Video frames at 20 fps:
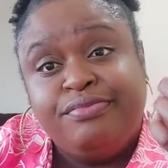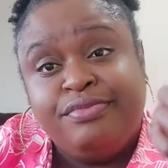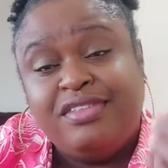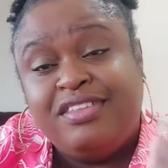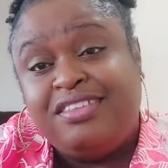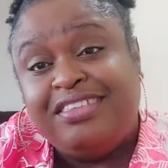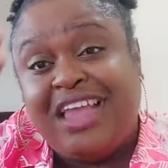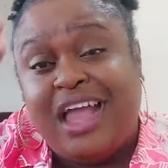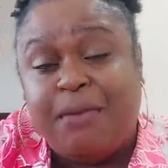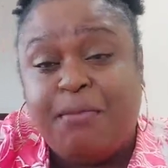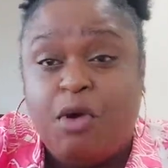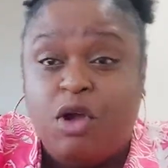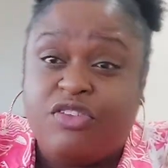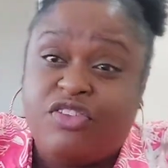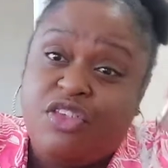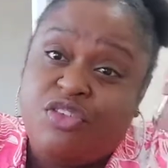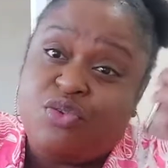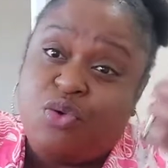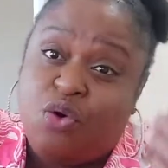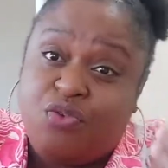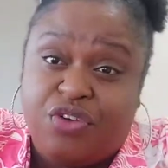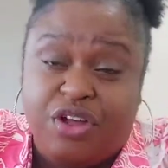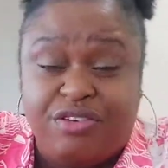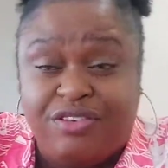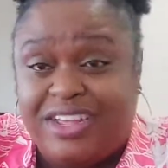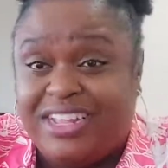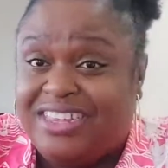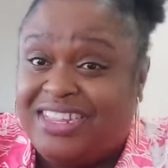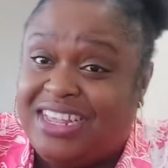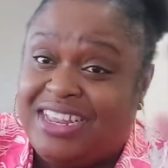Starbucks is
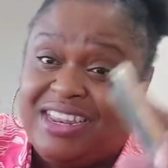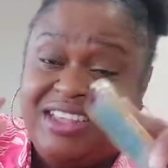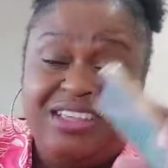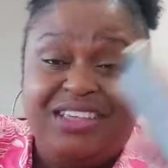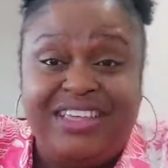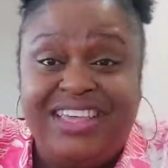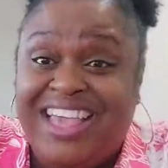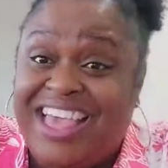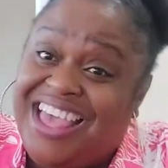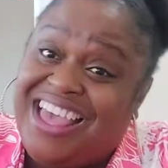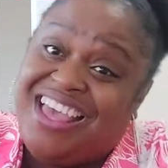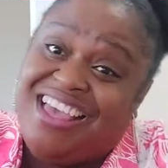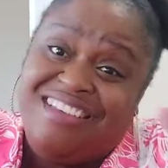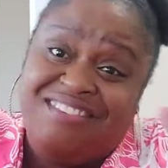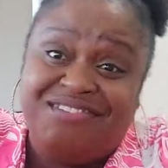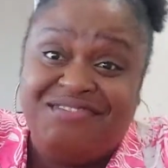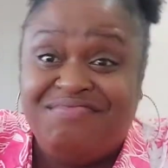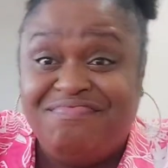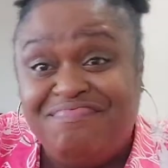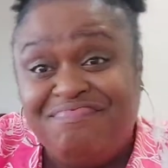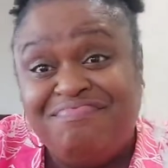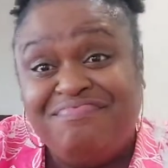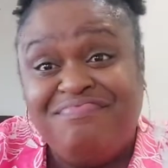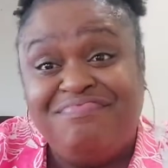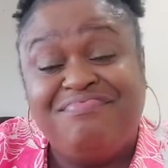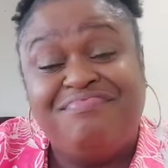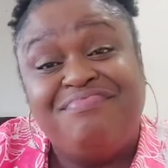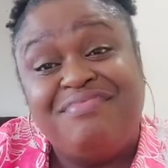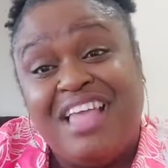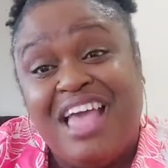overrated. Yeah.
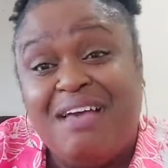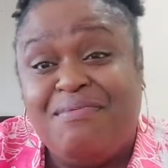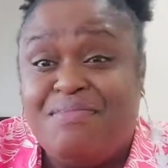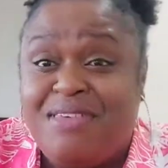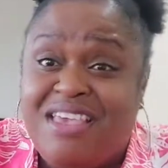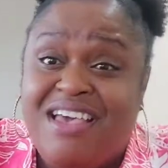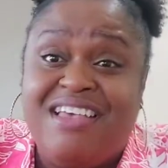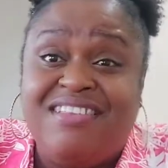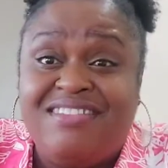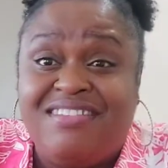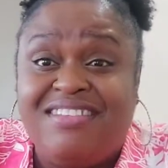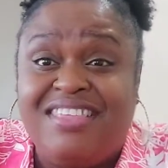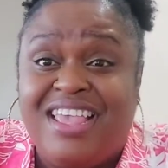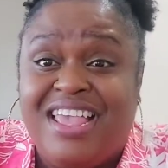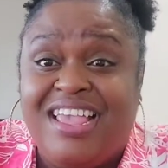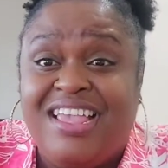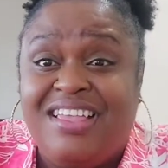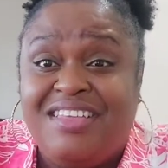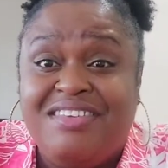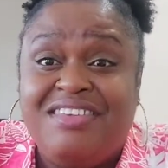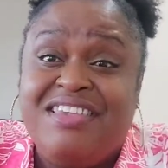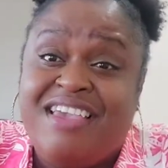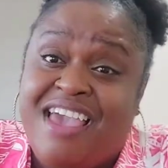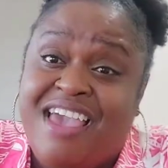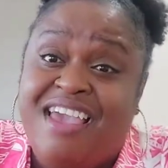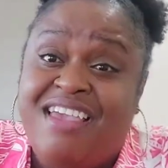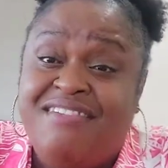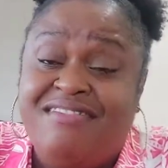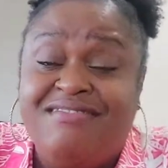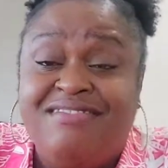And Beyonce.
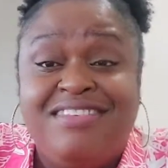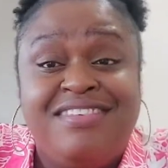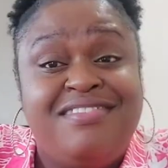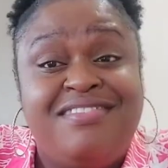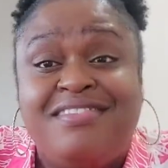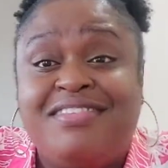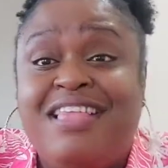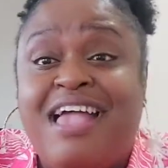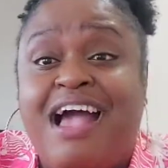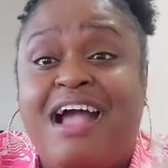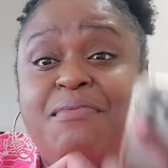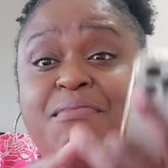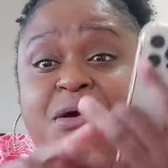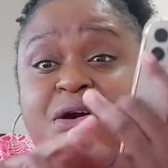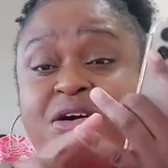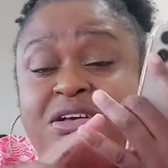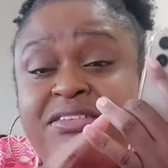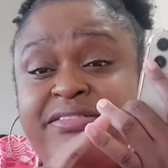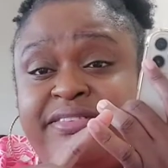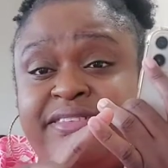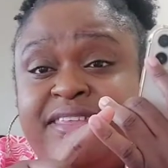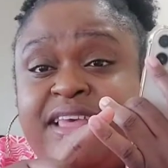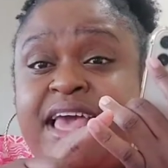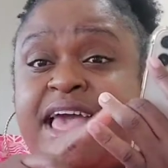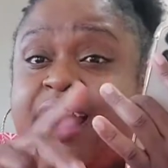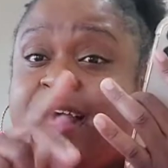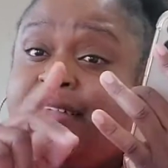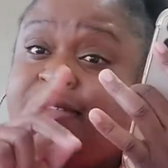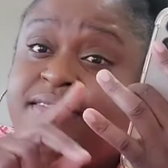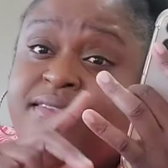Yeah. Starbucks.
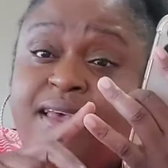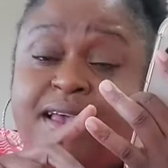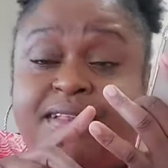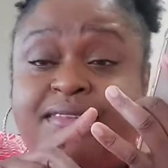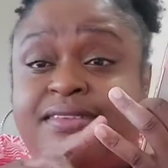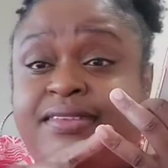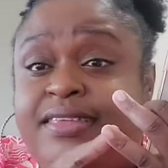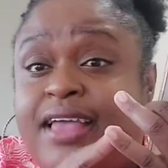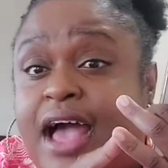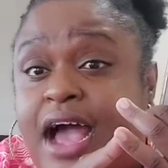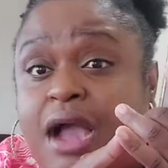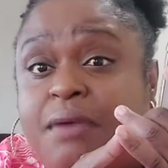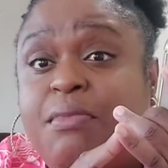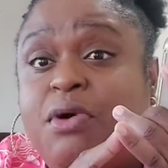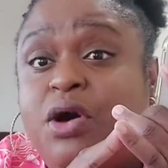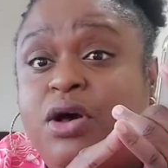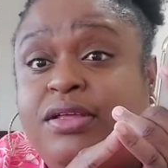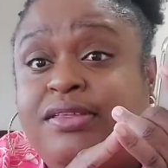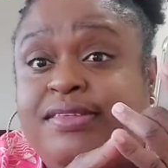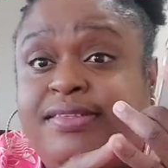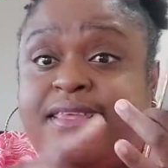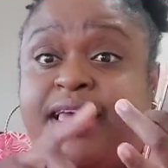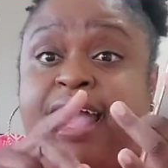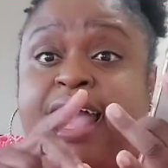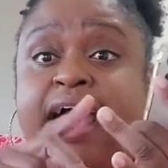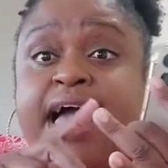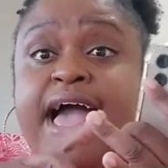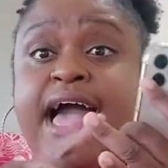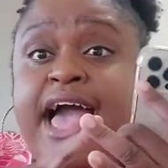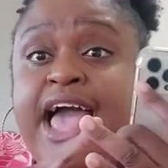So it's Starbucks,
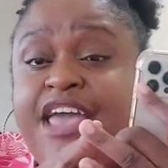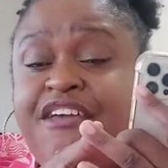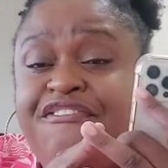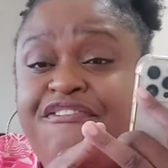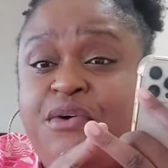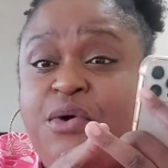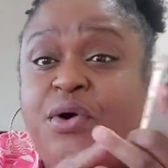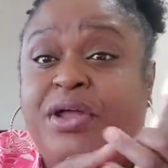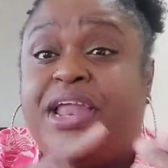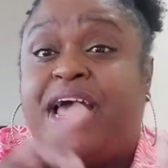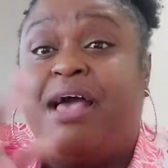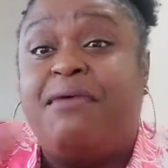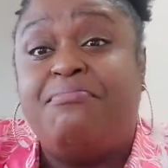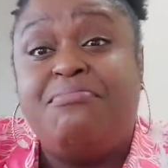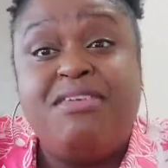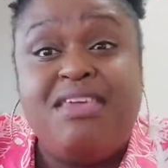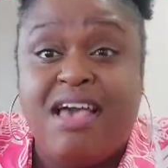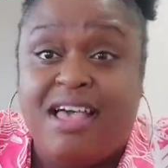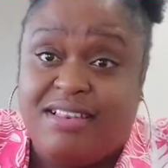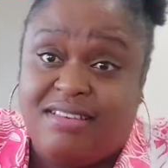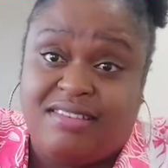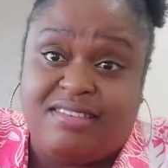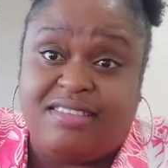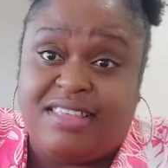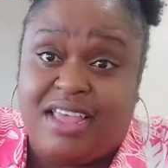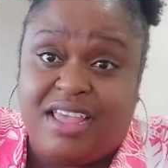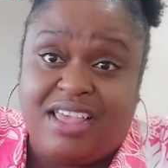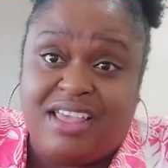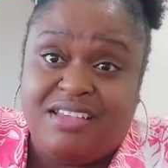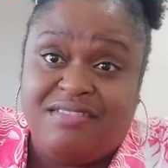iPhone, and
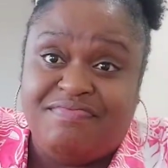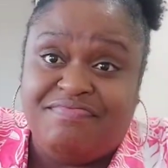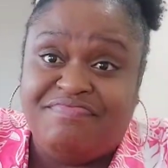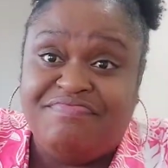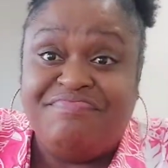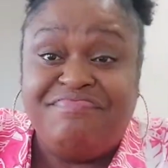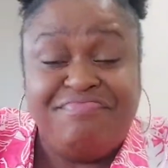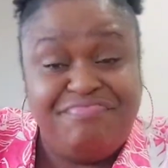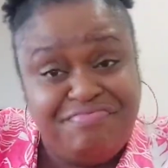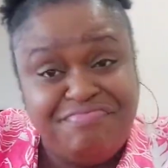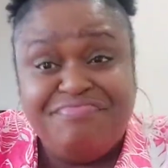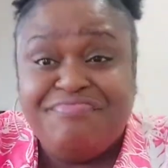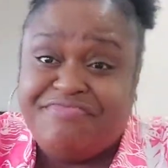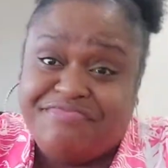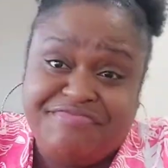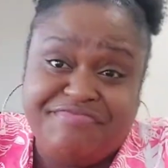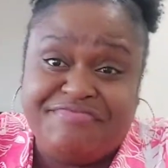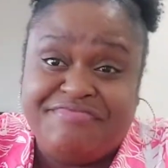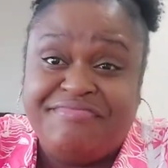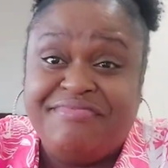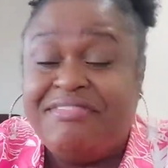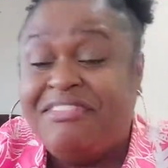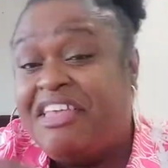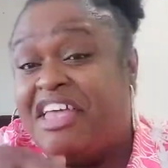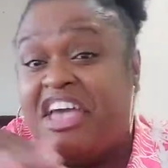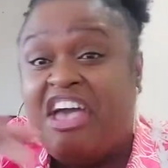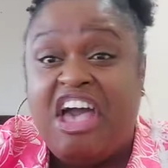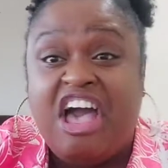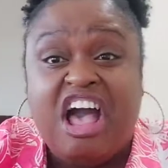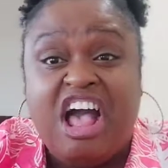Beyonce. Mm-hmm.
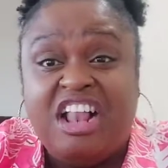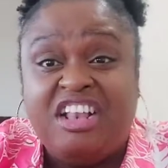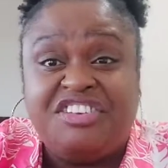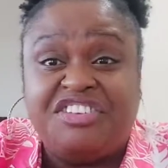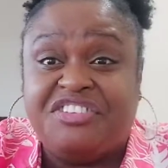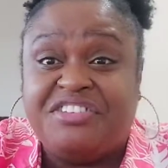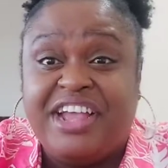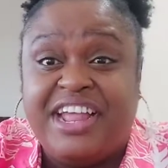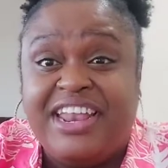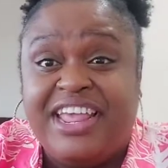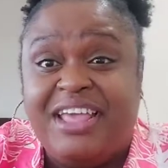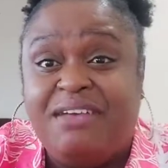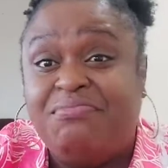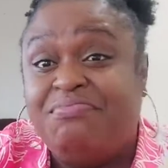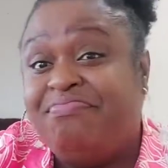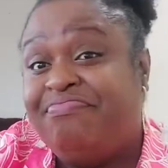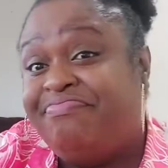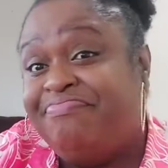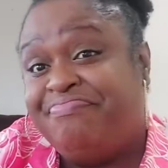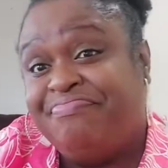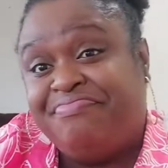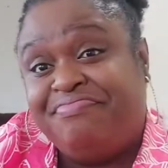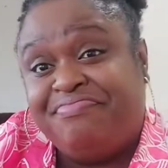All three of them.